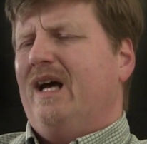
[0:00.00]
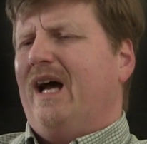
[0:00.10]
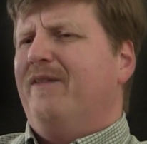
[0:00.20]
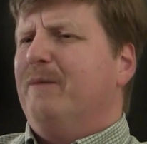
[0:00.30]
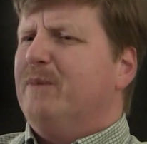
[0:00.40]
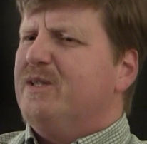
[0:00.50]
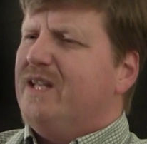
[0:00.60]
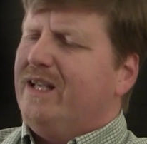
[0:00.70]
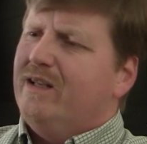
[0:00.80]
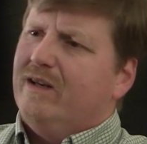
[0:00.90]
I think
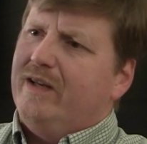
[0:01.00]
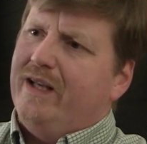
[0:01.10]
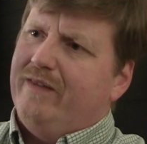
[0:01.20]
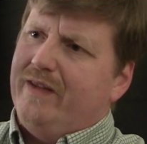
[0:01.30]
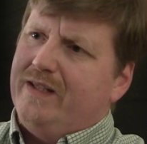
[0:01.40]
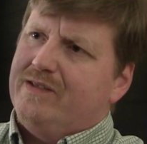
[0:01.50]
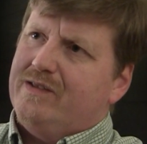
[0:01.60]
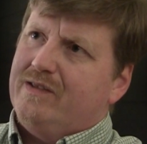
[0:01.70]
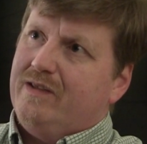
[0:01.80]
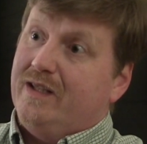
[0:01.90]
particularly in
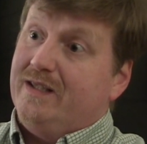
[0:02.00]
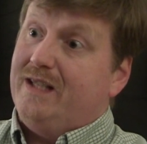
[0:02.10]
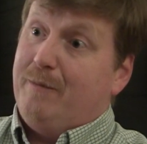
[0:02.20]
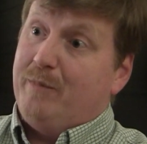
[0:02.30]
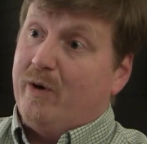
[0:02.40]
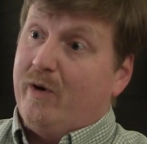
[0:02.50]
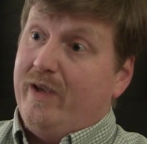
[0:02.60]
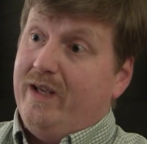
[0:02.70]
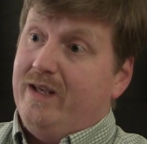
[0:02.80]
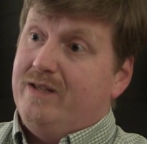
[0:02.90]
this
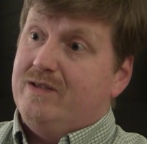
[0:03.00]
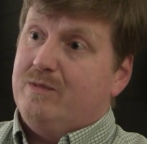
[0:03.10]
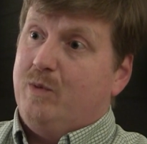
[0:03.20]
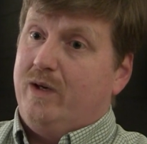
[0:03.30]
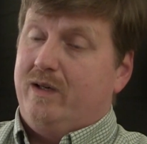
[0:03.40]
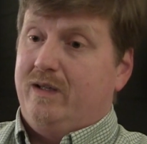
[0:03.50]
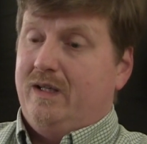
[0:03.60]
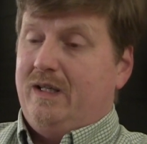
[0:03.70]
contemporary age where